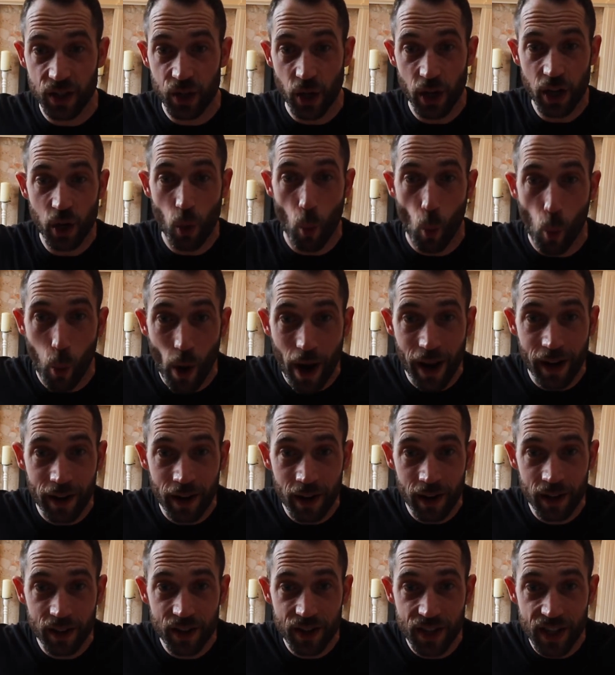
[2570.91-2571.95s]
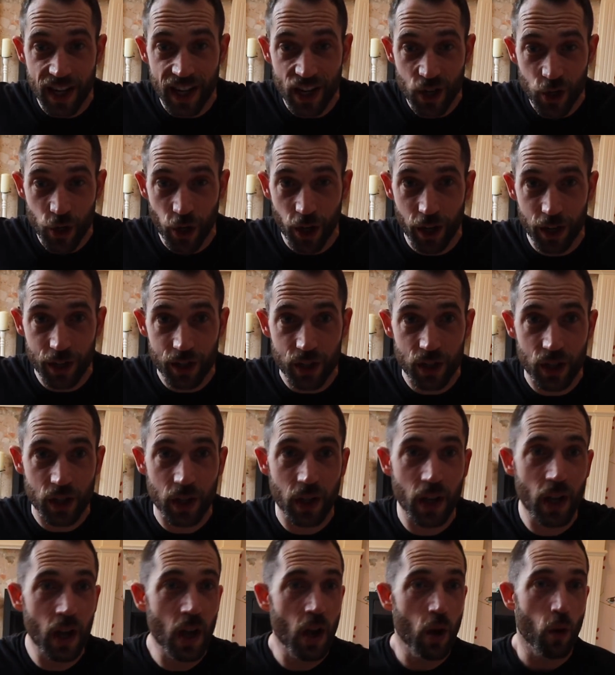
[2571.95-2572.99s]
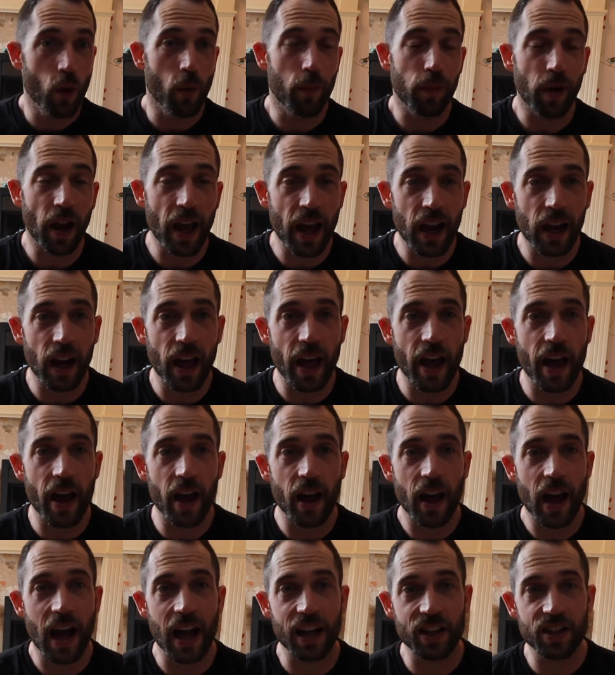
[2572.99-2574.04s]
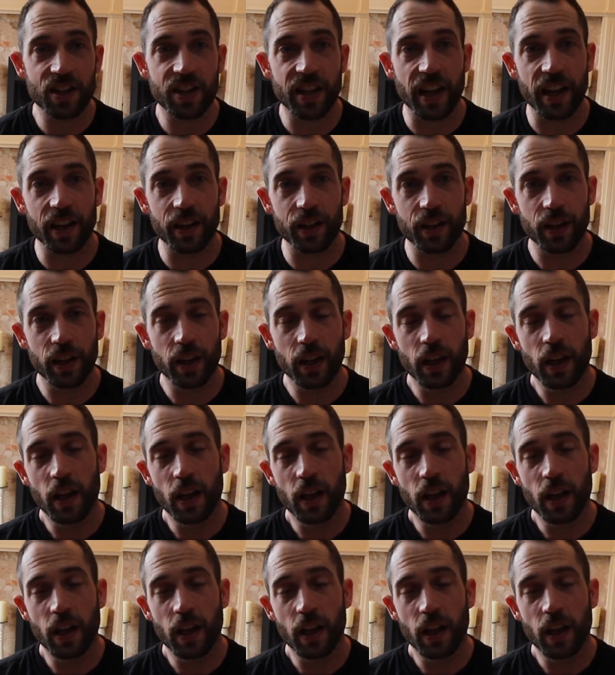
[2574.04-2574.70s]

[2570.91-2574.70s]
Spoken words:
so you can win t-shirts with player layer, handstand